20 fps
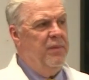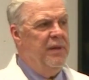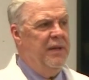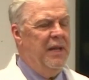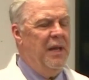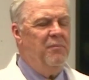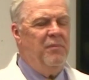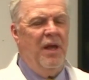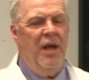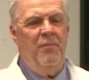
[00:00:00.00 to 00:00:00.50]
and
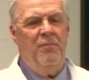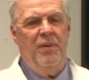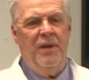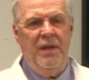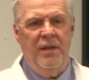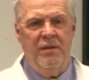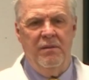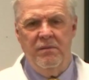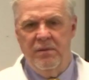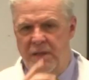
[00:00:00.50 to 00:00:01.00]
I'm not
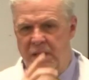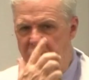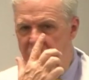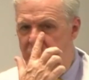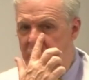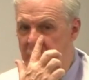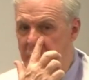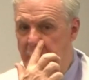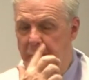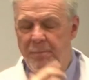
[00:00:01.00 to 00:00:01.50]
being
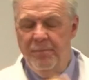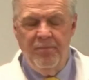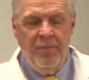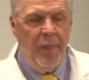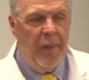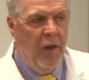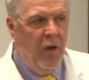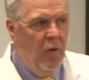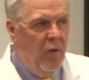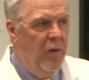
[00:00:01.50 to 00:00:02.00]
terribly,
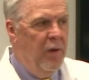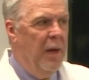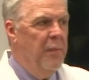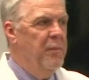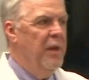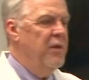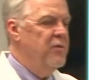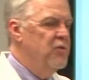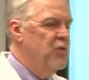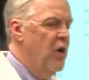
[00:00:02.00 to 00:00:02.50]
I'm
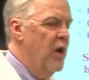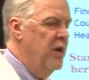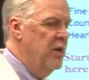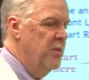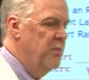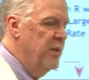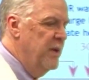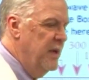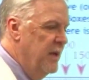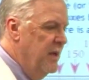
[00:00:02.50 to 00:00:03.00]
not trying to
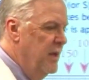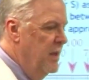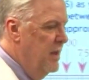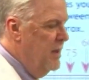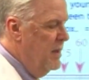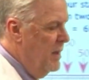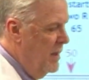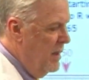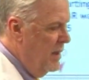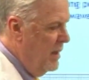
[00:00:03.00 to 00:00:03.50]
be
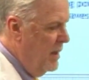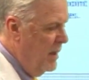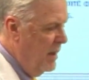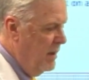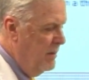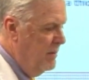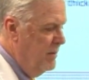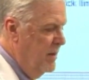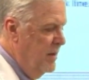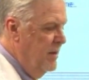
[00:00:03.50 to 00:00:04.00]

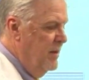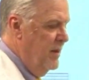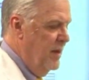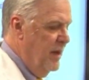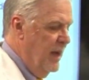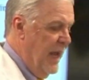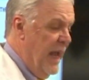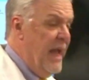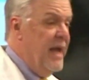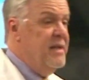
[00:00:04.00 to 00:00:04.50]

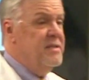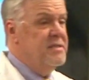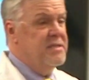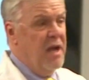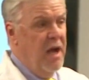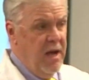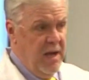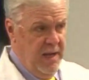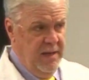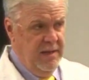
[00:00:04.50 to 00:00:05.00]

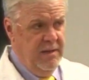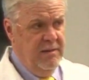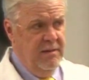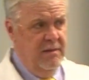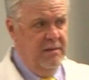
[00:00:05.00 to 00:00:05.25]
anti-Dynamap.